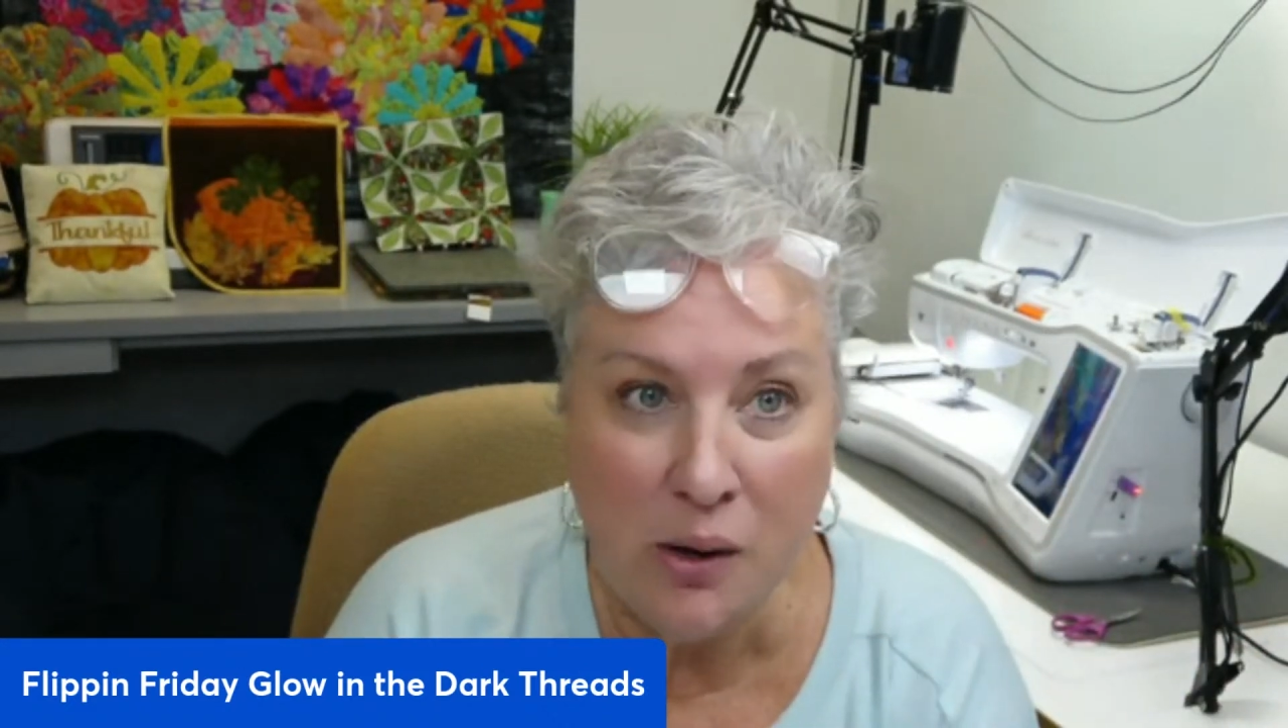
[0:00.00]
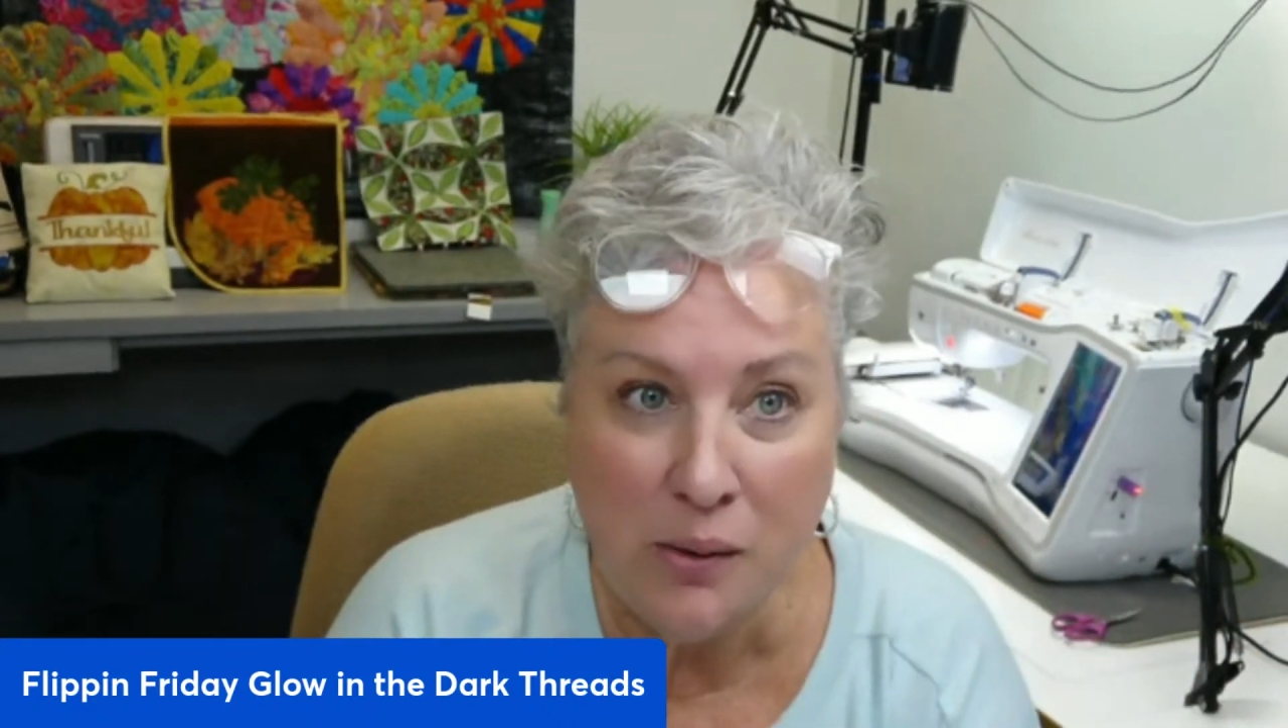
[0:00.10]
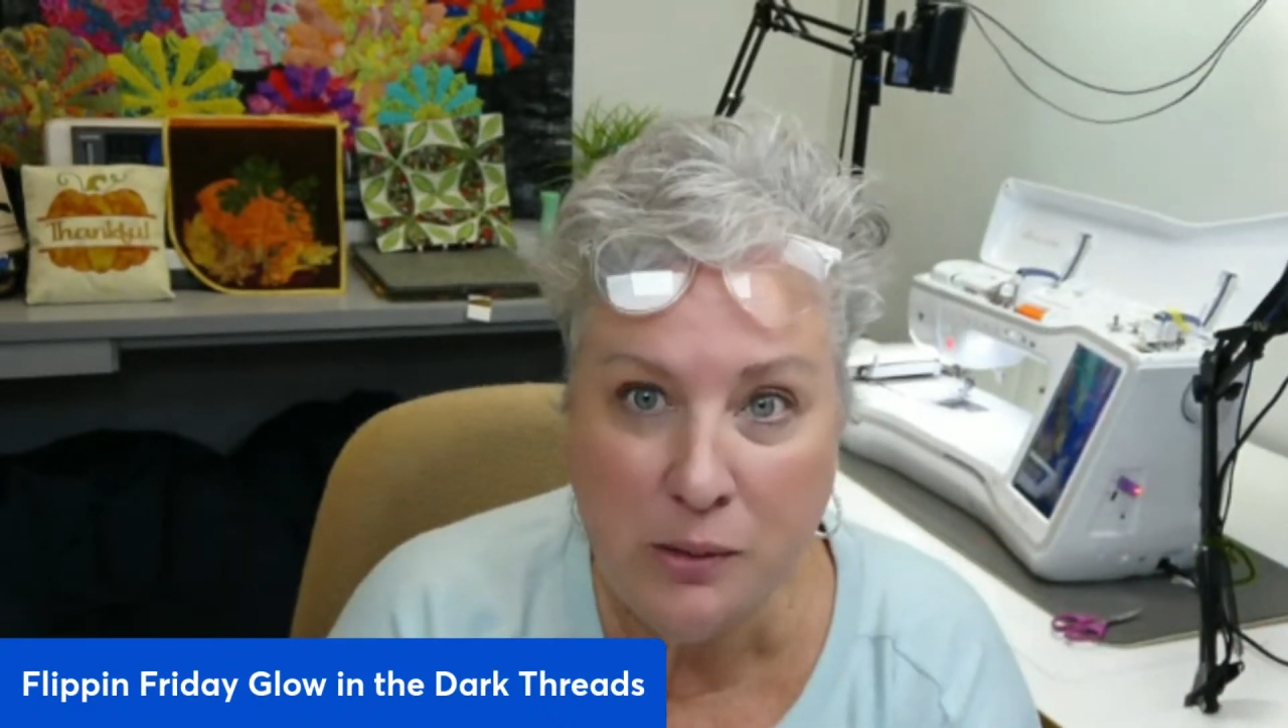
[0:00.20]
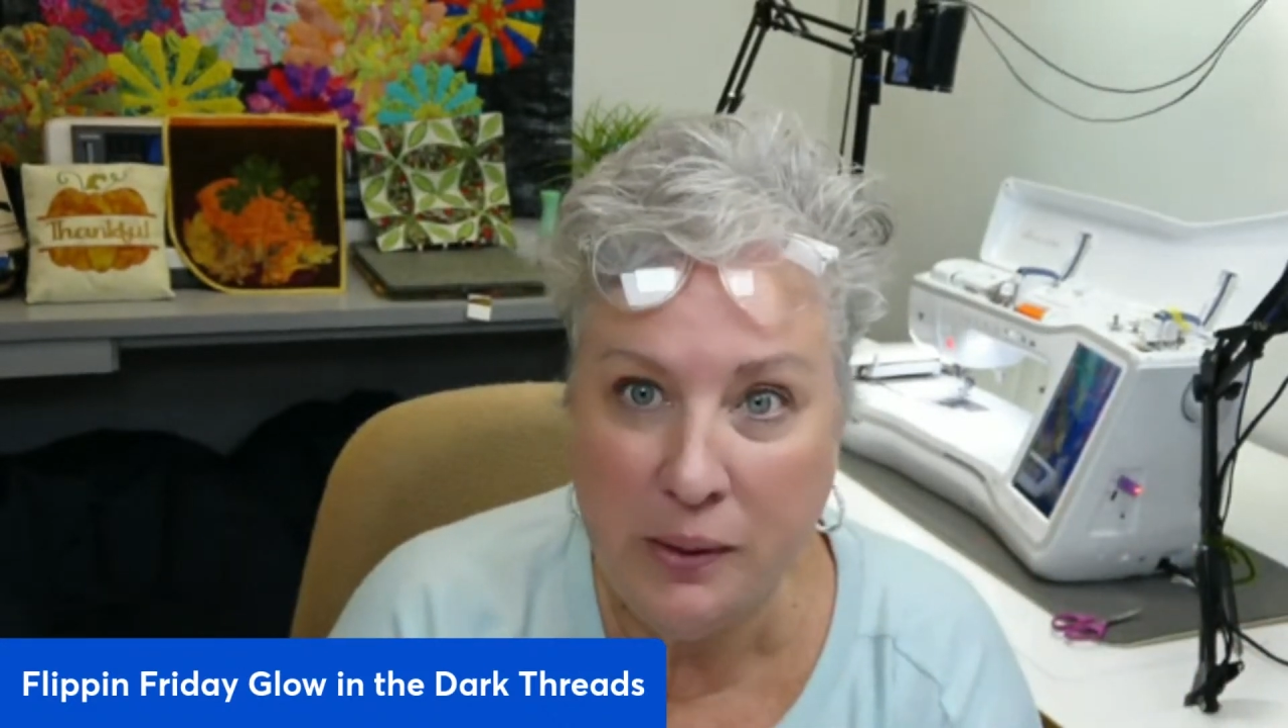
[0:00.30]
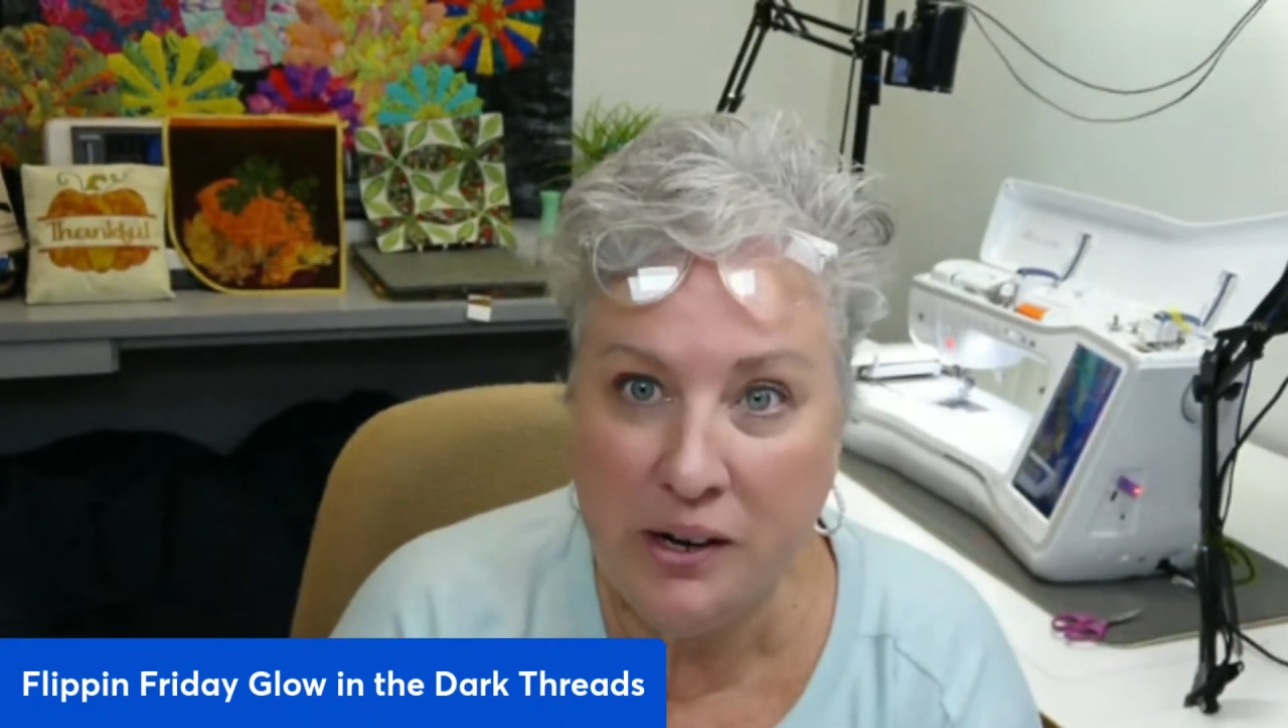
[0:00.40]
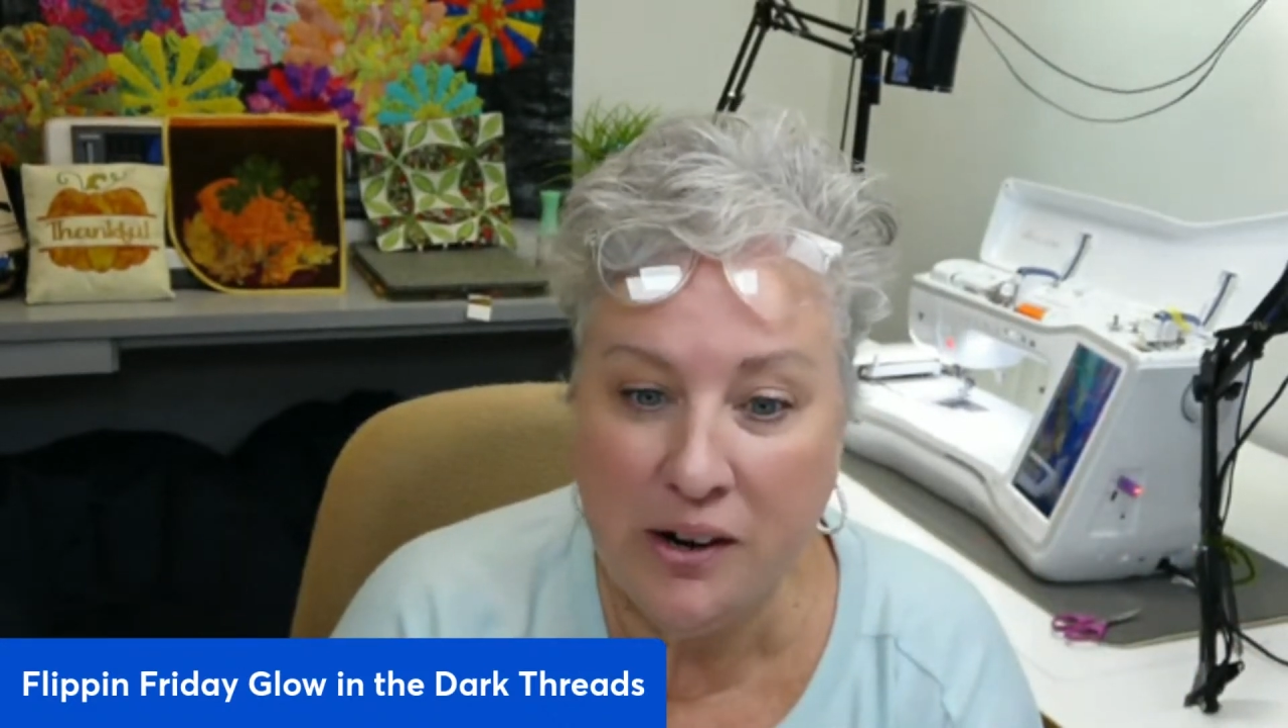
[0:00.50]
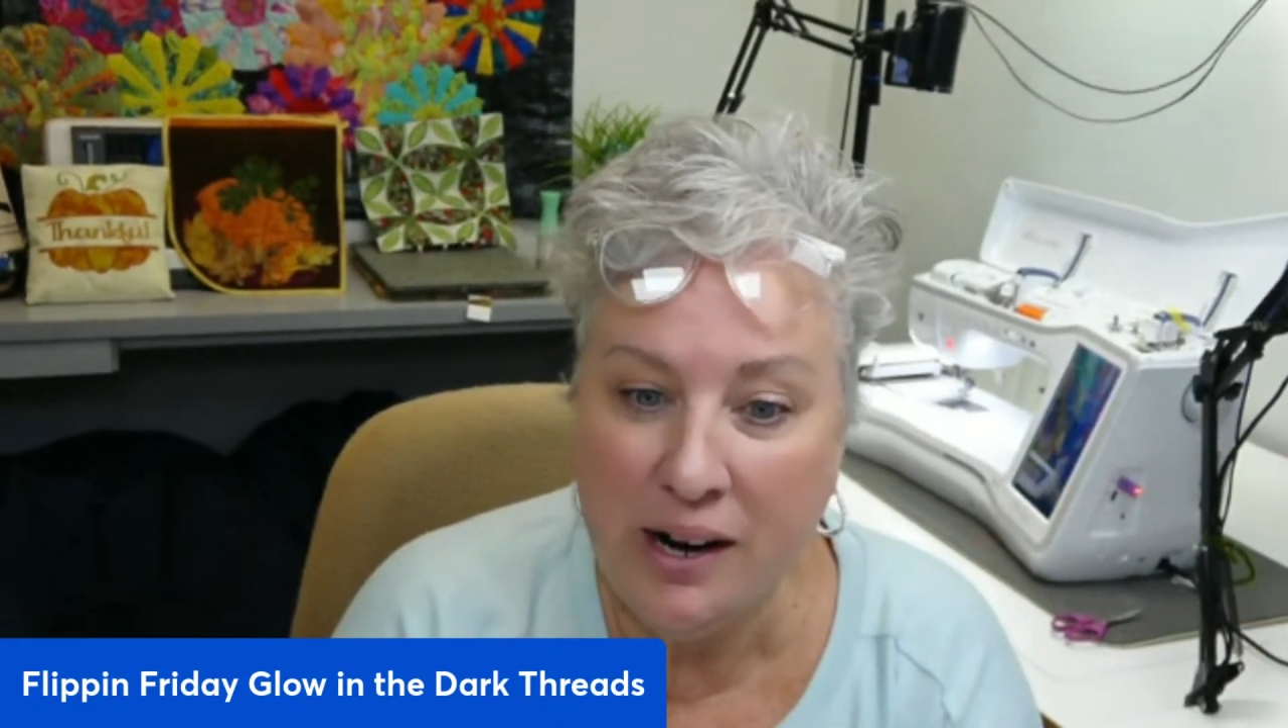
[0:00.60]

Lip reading: always been in our